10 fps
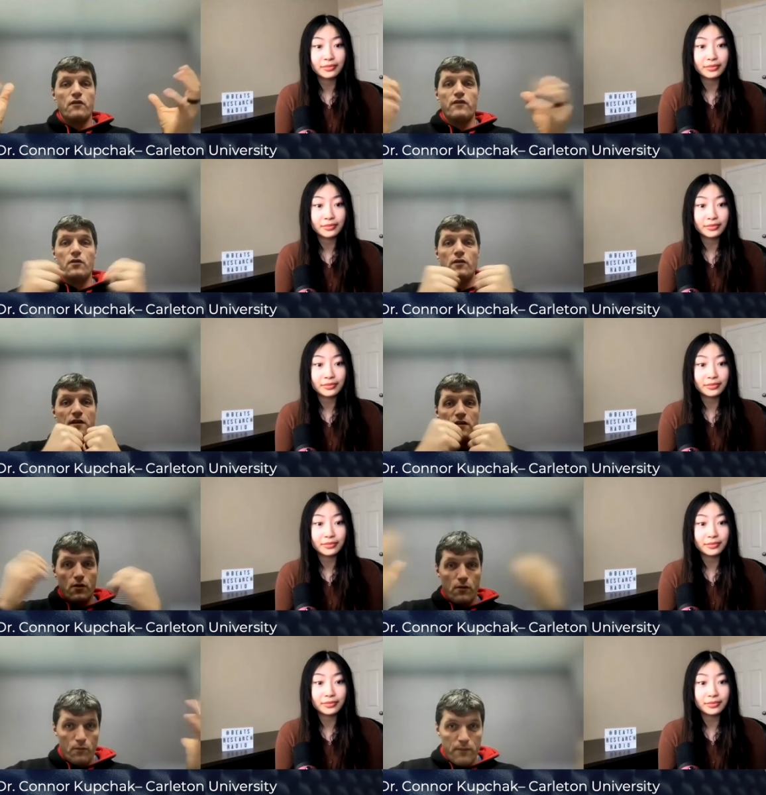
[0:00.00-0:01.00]
Speaker 1: if they do this, you
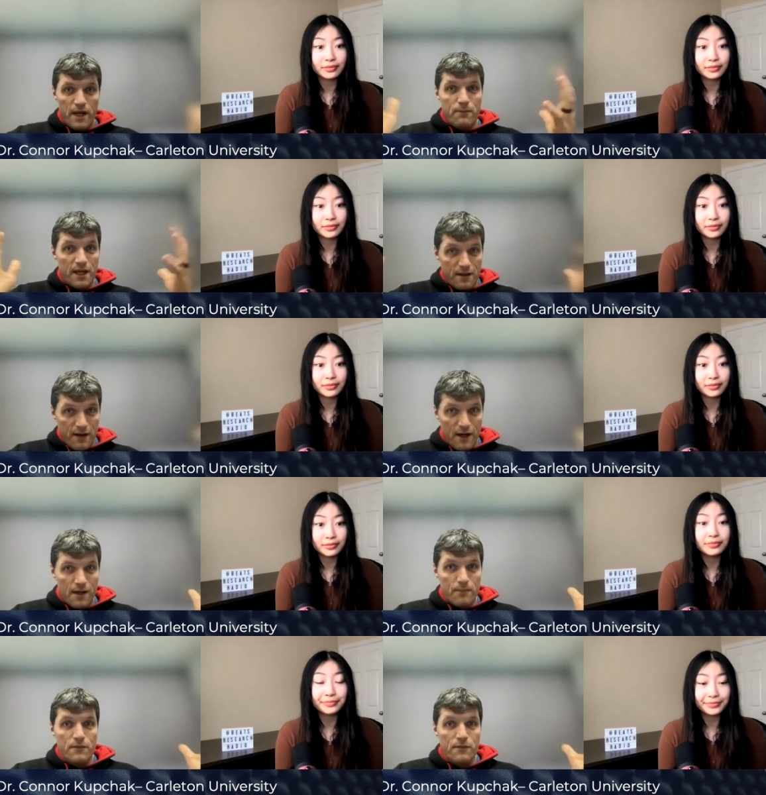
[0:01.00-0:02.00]
know, many, many
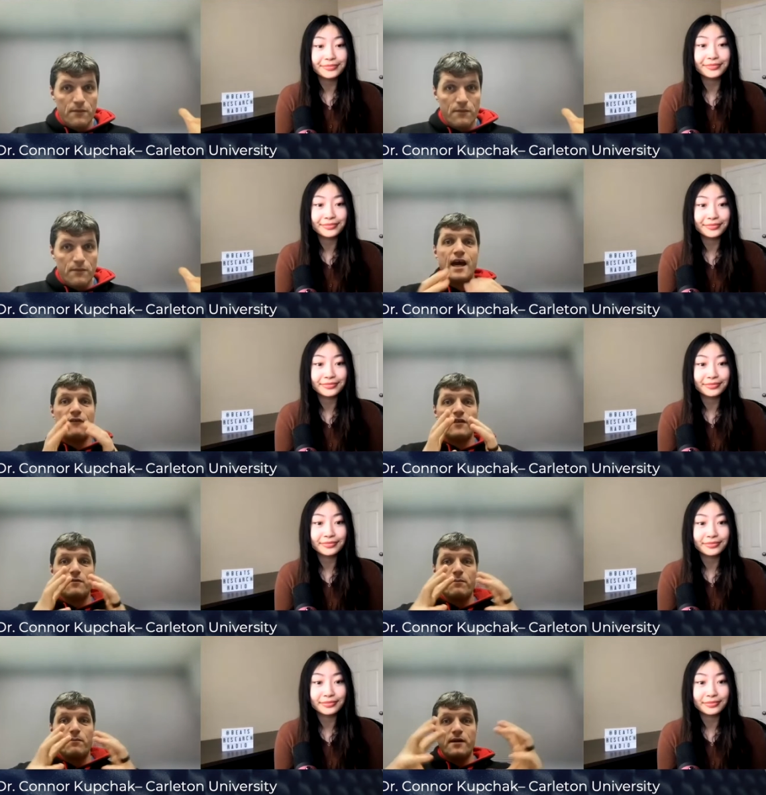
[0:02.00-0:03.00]
times, and they have
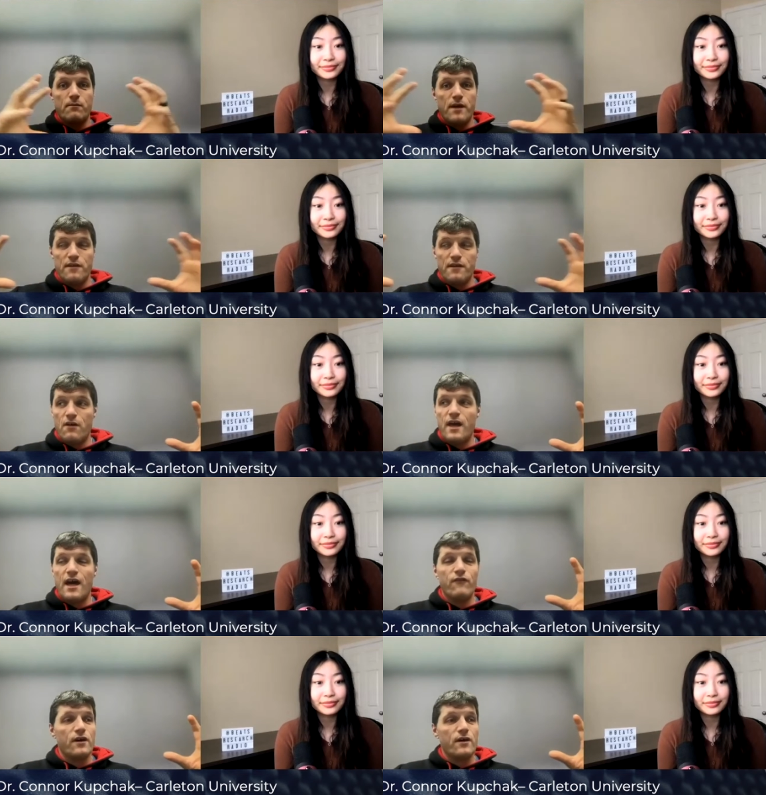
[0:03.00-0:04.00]
this, they basically now they
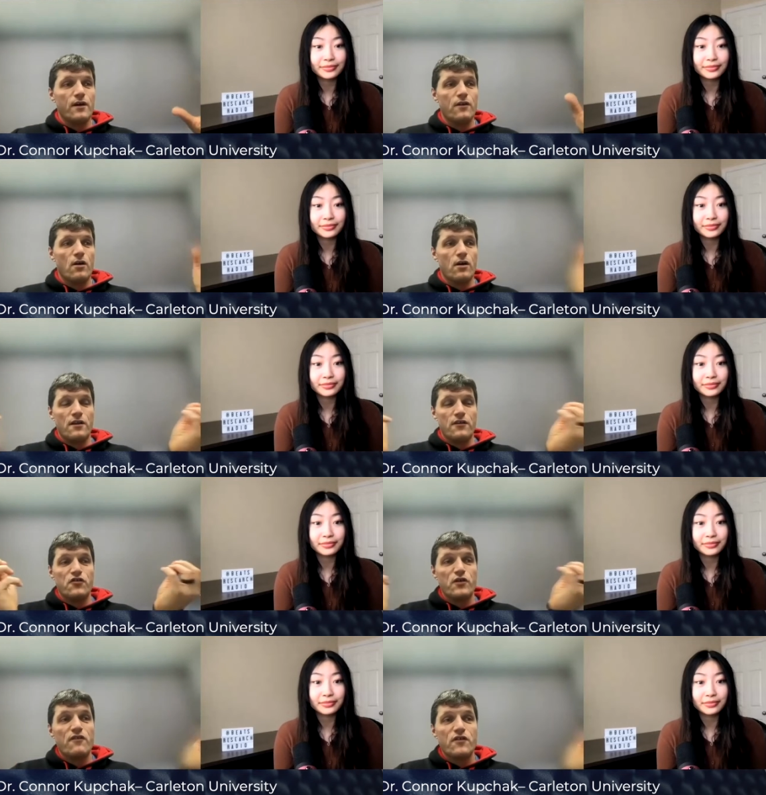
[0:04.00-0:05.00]
have a, a, a
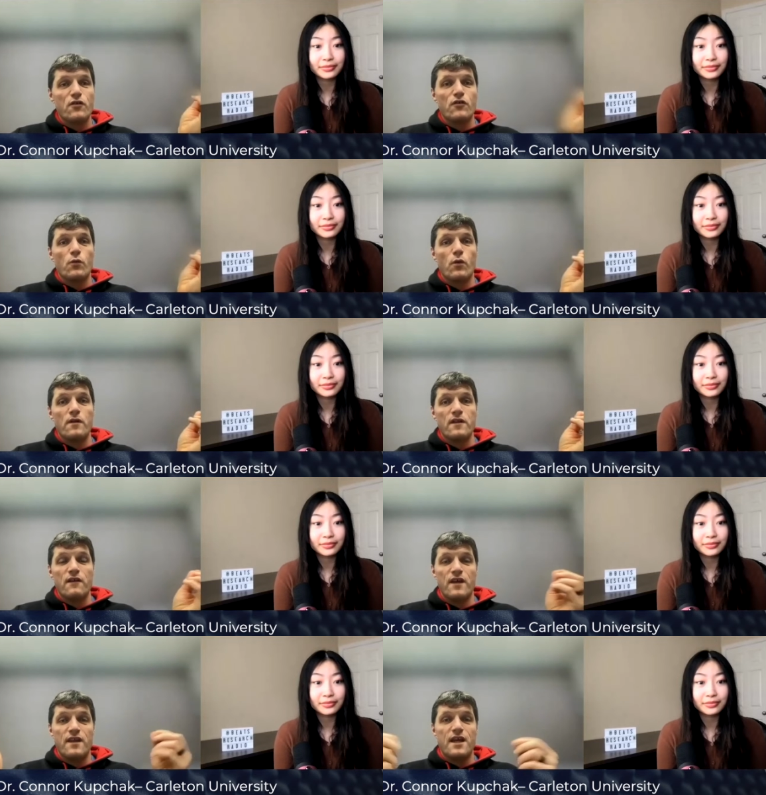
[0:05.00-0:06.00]
string of zeros and ones.
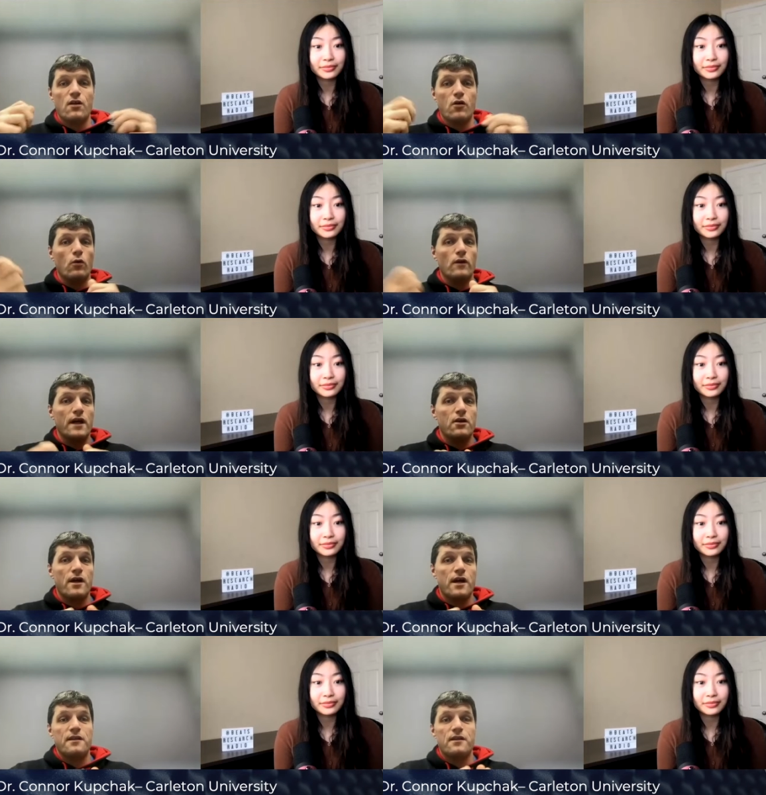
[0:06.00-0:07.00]
If they then go later
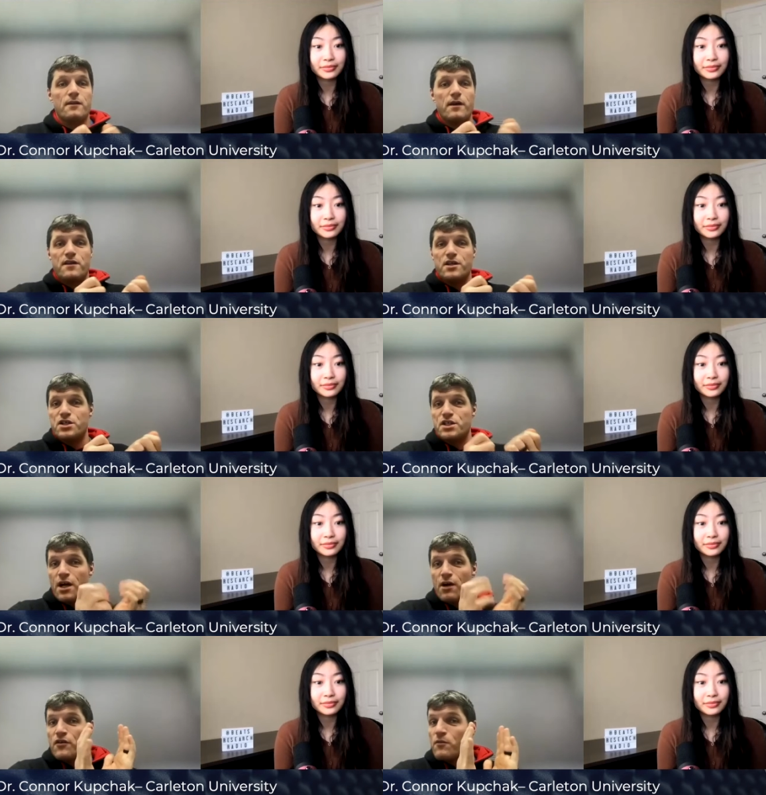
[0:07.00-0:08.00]
and basically
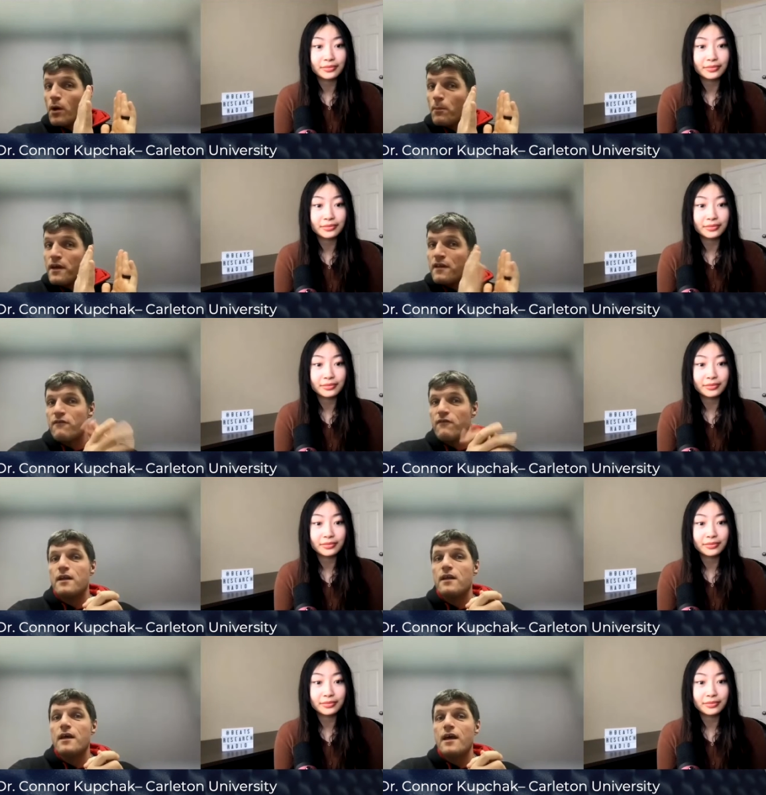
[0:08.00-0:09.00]
share a small piece of
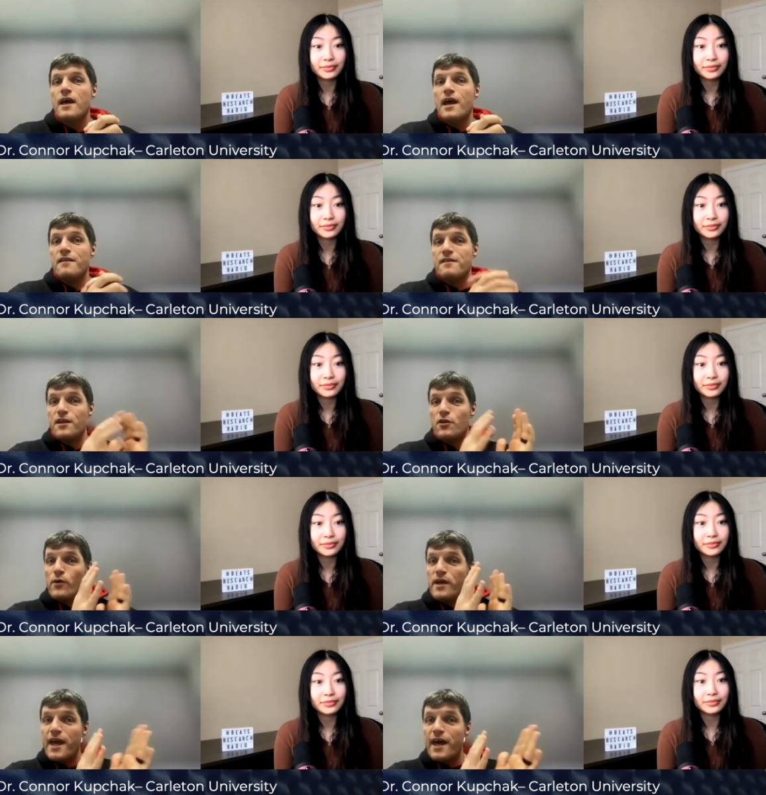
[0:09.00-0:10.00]
it and say, do
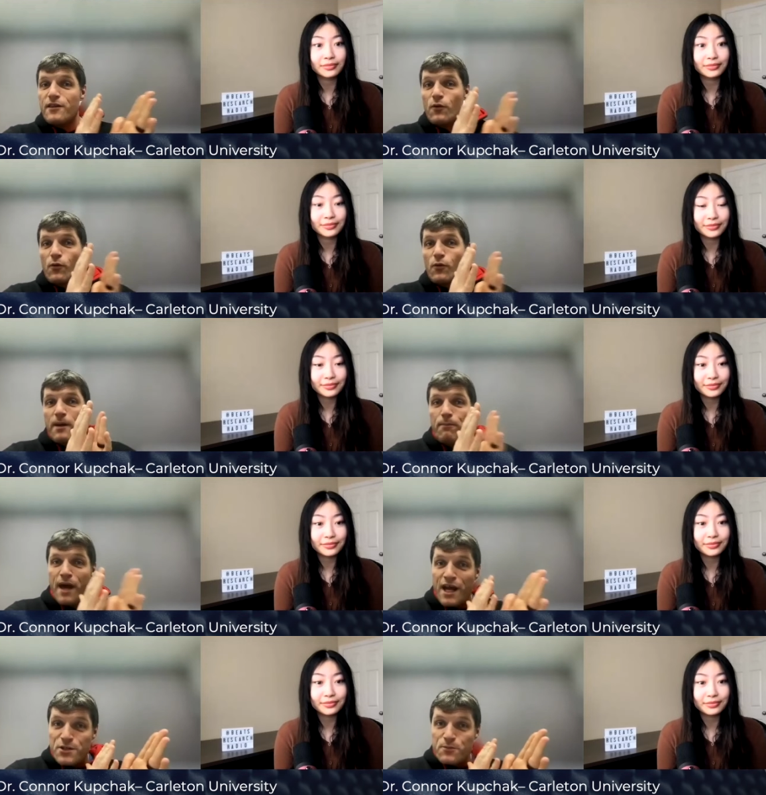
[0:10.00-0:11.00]
we get the right
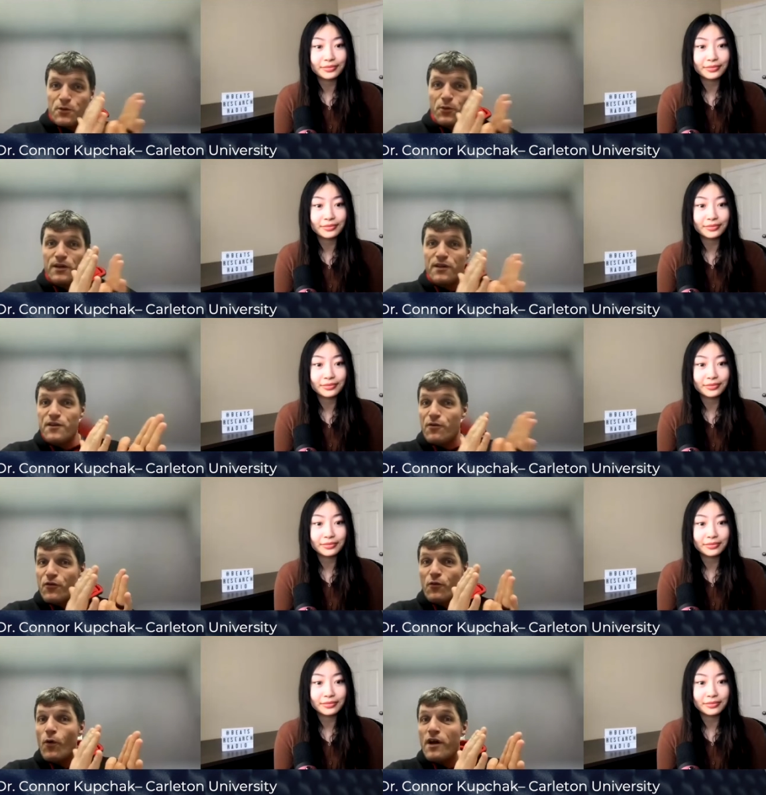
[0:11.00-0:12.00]
match between the
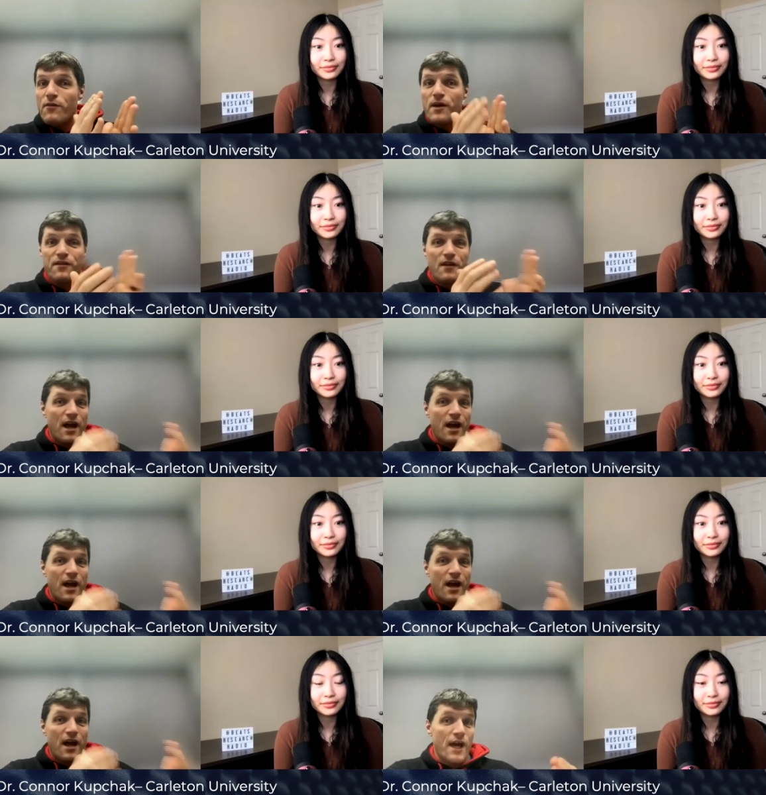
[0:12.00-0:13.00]
zeros and ones? Because I know
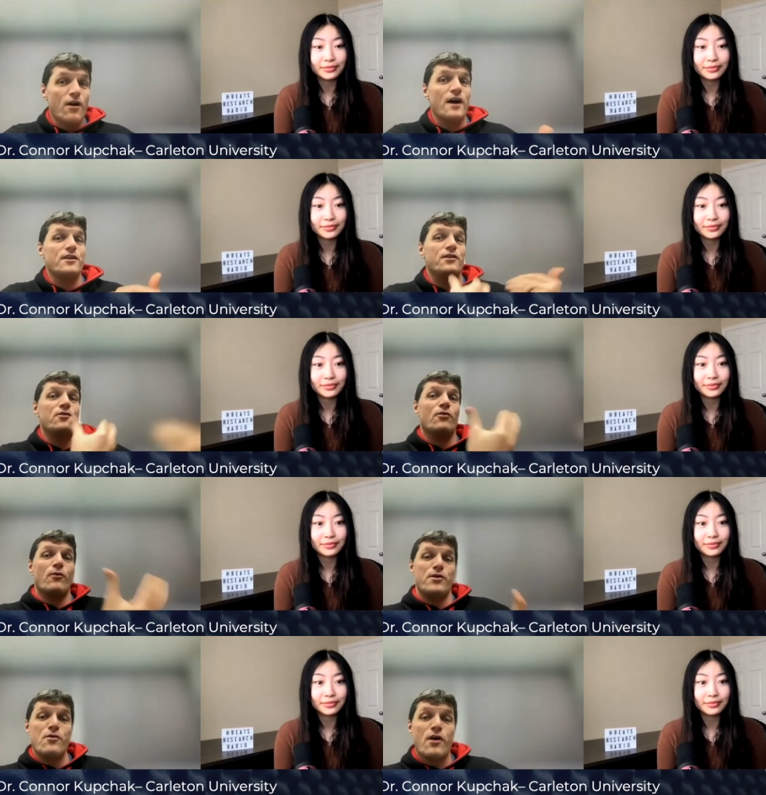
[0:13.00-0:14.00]
what I got, you know
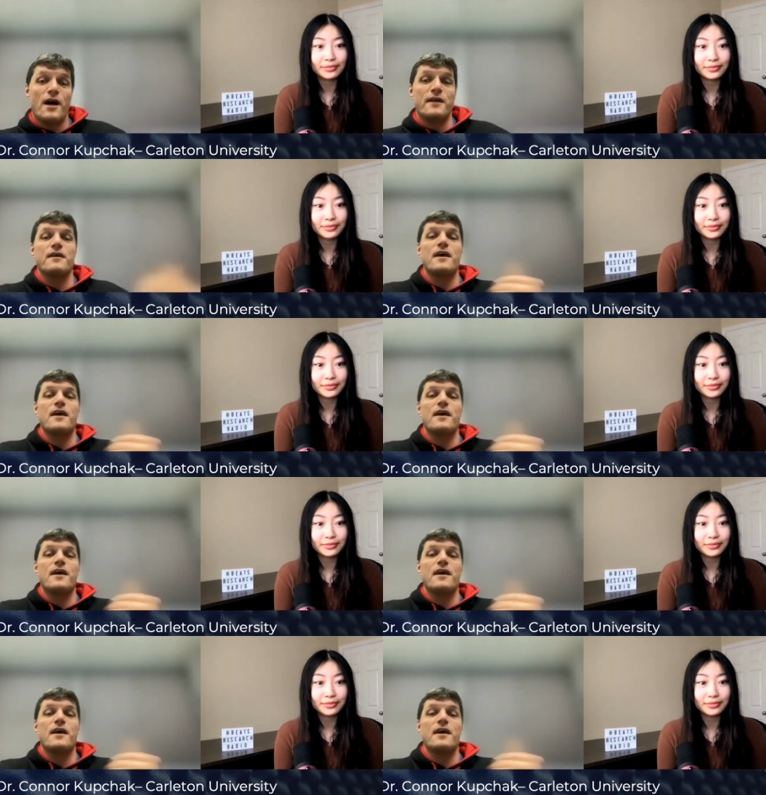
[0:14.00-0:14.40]
what you got.